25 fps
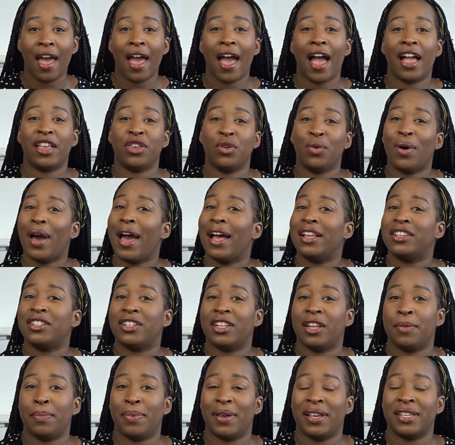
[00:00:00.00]
and you'll
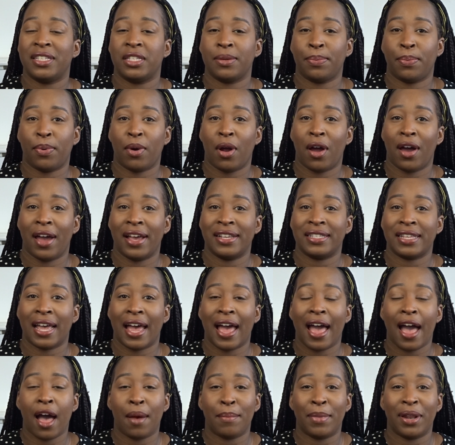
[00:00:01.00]
actually be surprised at
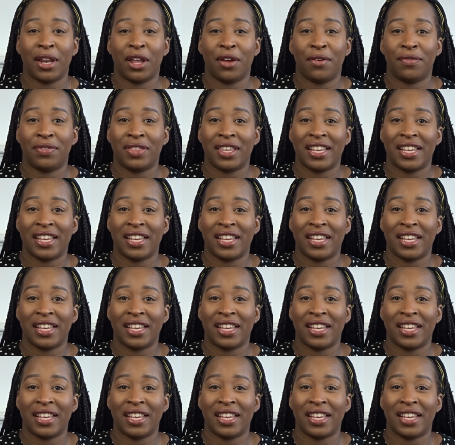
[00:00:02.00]
how many of